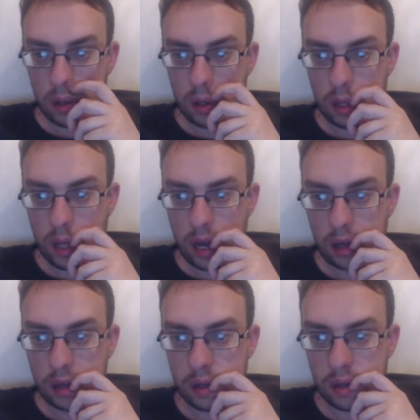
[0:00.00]

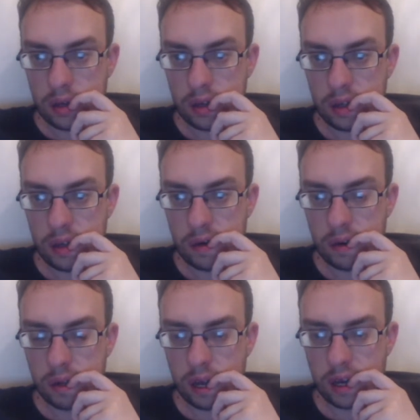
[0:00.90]
DAKS. Don't know
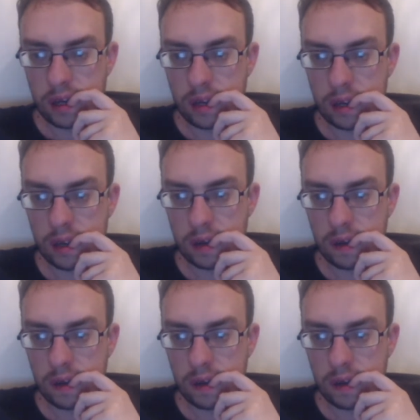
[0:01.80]
what DAKS is.